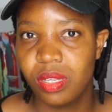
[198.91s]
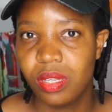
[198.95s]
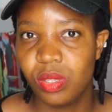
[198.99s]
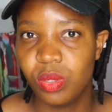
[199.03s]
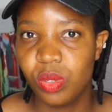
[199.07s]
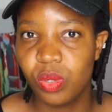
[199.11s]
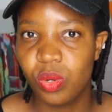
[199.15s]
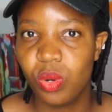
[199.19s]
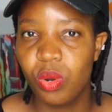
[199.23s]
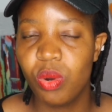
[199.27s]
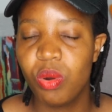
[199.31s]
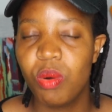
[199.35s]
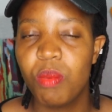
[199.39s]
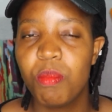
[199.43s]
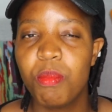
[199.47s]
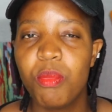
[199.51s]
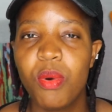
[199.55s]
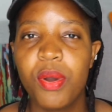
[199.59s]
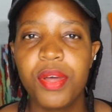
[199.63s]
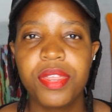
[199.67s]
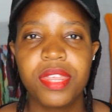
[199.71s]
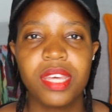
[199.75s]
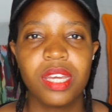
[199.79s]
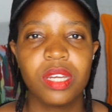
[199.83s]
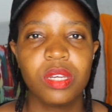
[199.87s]
you know,
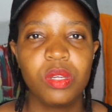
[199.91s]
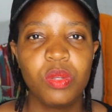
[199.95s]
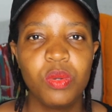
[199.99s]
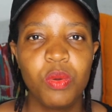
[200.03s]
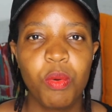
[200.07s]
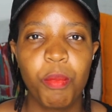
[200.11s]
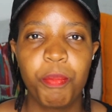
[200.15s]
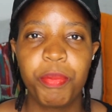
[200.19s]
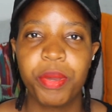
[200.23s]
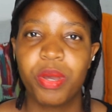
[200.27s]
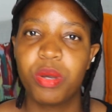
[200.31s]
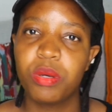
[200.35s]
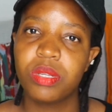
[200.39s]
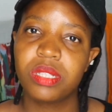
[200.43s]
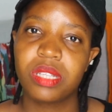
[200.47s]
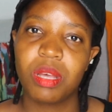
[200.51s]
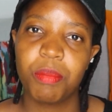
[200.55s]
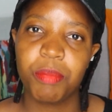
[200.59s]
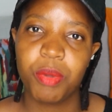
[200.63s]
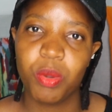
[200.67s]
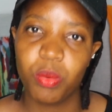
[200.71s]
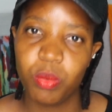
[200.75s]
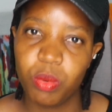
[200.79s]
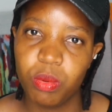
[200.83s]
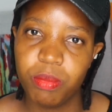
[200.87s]
more than you because
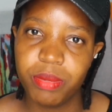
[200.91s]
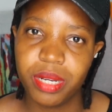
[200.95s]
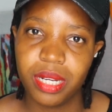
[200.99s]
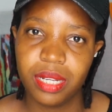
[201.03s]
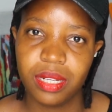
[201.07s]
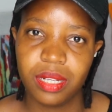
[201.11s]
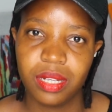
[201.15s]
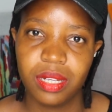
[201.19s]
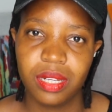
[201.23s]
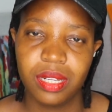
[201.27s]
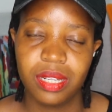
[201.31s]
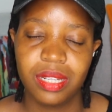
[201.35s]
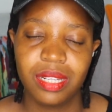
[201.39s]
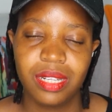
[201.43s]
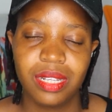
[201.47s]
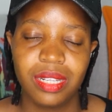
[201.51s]
I'm a woman.